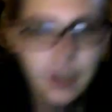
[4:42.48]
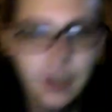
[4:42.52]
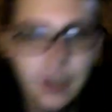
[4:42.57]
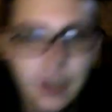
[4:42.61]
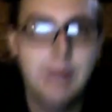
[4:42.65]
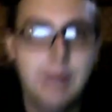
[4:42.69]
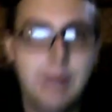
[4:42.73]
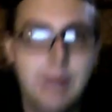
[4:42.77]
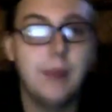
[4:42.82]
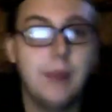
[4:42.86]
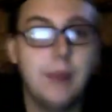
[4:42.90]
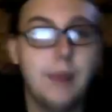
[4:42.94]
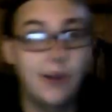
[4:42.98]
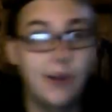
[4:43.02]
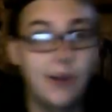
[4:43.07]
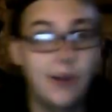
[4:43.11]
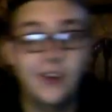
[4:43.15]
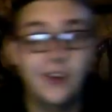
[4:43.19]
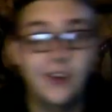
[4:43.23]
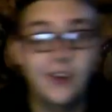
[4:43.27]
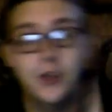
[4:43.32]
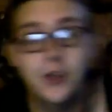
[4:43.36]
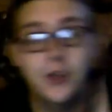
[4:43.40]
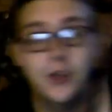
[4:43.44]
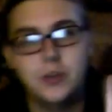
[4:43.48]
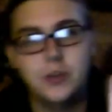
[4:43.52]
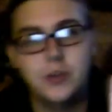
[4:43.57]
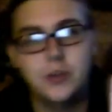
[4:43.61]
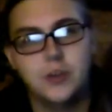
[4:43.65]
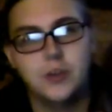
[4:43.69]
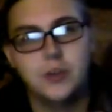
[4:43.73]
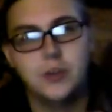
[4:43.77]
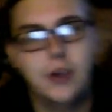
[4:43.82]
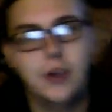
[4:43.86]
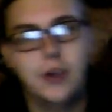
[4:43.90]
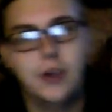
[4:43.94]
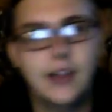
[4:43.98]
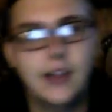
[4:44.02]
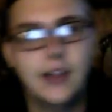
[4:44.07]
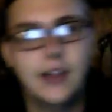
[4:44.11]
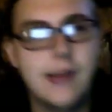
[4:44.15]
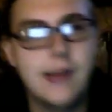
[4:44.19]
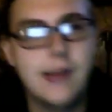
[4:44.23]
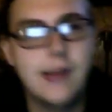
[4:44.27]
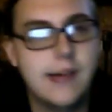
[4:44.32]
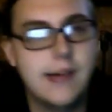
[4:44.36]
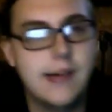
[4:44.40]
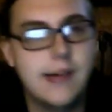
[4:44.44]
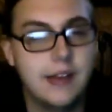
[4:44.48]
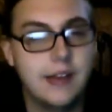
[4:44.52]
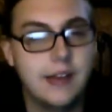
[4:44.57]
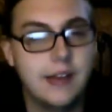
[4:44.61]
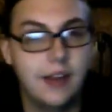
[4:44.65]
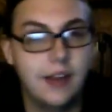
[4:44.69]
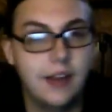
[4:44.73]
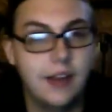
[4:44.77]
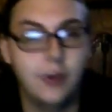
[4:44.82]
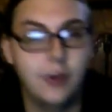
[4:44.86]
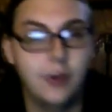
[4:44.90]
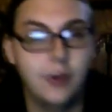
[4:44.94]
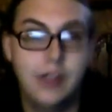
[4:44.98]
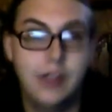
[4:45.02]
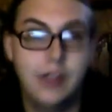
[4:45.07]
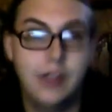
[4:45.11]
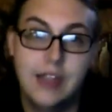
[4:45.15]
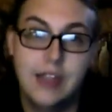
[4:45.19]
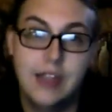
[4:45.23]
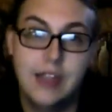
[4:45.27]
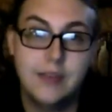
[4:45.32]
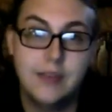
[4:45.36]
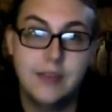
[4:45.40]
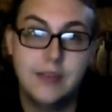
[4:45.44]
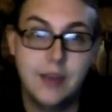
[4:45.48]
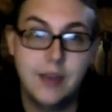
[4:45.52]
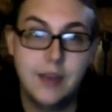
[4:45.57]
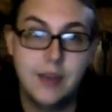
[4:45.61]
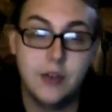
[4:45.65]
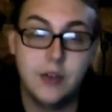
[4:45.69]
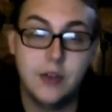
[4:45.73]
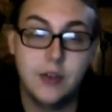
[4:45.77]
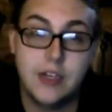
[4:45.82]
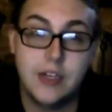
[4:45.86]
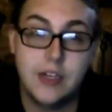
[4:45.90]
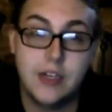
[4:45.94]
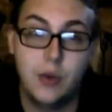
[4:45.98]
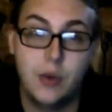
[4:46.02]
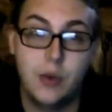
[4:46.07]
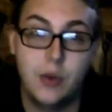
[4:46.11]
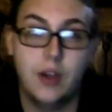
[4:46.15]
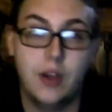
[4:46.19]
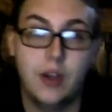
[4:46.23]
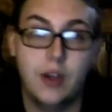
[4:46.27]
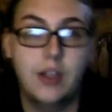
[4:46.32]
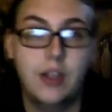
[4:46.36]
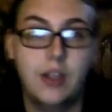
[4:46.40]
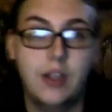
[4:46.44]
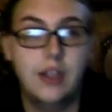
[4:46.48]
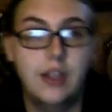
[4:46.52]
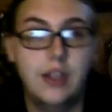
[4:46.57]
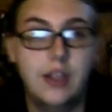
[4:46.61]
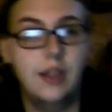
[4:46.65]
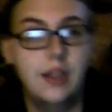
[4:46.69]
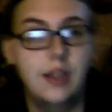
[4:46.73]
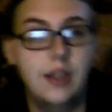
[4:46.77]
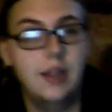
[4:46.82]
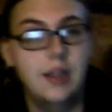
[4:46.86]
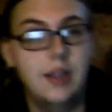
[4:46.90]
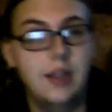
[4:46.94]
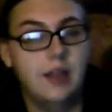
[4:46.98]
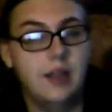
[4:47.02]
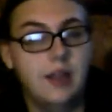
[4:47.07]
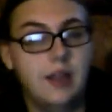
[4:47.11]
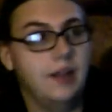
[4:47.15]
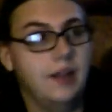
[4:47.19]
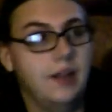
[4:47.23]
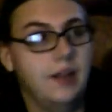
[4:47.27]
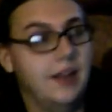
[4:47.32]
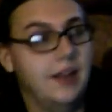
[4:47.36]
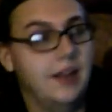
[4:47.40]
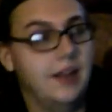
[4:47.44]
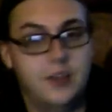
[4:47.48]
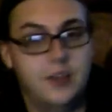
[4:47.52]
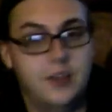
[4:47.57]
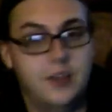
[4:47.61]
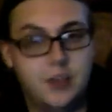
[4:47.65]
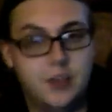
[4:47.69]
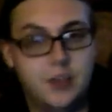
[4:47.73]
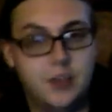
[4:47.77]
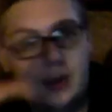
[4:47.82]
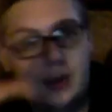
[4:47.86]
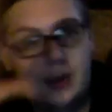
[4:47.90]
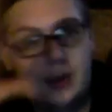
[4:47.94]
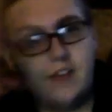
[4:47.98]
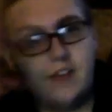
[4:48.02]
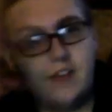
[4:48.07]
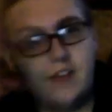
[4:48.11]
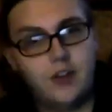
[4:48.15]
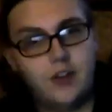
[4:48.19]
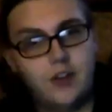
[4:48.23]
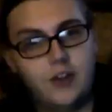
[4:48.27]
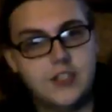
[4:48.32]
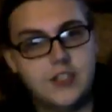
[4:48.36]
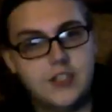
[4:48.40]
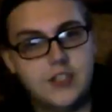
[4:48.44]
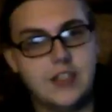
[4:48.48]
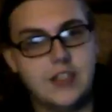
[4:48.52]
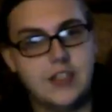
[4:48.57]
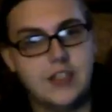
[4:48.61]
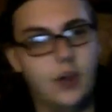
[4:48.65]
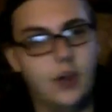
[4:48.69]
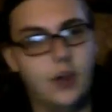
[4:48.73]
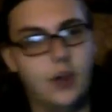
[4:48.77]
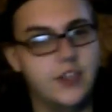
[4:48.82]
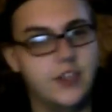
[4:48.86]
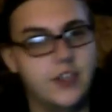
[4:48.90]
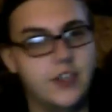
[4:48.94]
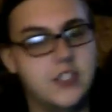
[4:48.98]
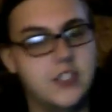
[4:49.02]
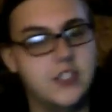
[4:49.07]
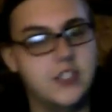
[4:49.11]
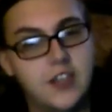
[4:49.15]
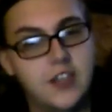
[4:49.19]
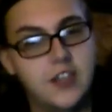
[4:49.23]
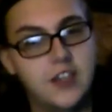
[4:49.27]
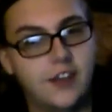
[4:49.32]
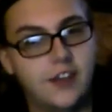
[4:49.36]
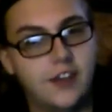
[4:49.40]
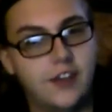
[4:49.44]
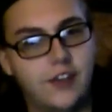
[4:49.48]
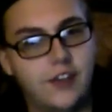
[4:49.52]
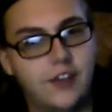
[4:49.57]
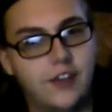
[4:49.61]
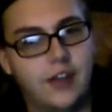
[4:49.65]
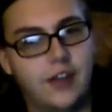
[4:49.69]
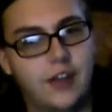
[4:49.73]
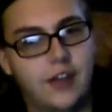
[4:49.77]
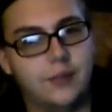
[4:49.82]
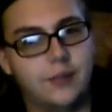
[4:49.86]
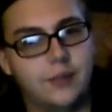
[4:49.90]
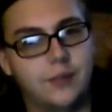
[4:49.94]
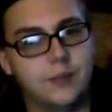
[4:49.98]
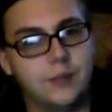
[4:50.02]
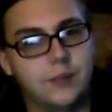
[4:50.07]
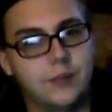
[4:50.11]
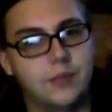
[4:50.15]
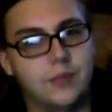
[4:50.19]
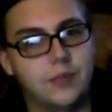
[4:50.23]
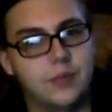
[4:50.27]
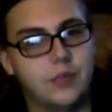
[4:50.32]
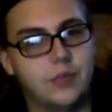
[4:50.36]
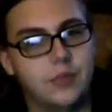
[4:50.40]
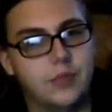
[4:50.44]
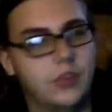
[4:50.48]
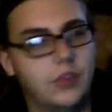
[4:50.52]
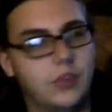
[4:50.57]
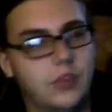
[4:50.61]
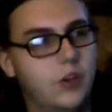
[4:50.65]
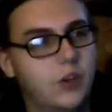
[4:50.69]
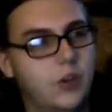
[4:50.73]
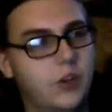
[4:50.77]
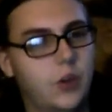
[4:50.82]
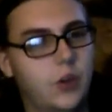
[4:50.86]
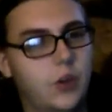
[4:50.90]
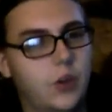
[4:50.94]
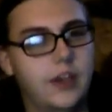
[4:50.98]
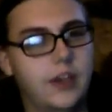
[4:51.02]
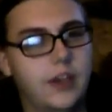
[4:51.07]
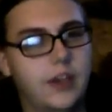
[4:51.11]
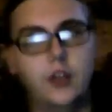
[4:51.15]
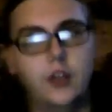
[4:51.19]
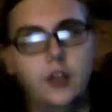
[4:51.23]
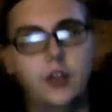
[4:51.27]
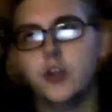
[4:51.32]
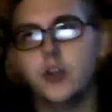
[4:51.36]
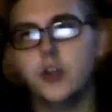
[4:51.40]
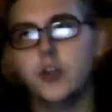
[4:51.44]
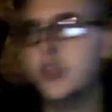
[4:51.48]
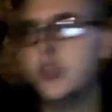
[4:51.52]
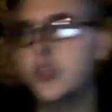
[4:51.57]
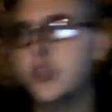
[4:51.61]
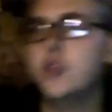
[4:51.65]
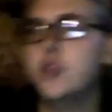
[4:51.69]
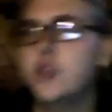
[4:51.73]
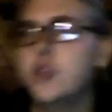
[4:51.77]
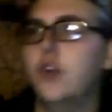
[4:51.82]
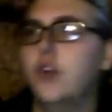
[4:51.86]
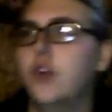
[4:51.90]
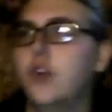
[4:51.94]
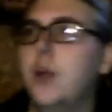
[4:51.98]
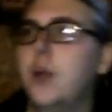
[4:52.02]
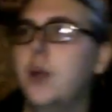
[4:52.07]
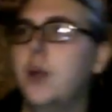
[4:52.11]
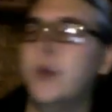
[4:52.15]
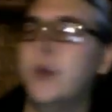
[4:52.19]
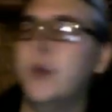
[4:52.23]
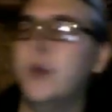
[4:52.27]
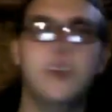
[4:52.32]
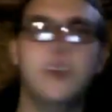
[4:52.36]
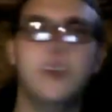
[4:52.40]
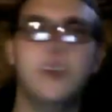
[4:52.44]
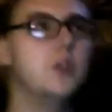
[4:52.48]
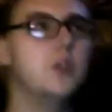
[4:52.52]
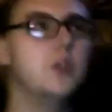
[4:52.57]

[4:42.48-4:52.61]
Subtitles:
Might be hard to do, so it'll take a while. And so you have all this stuff. You can choose from. You can choose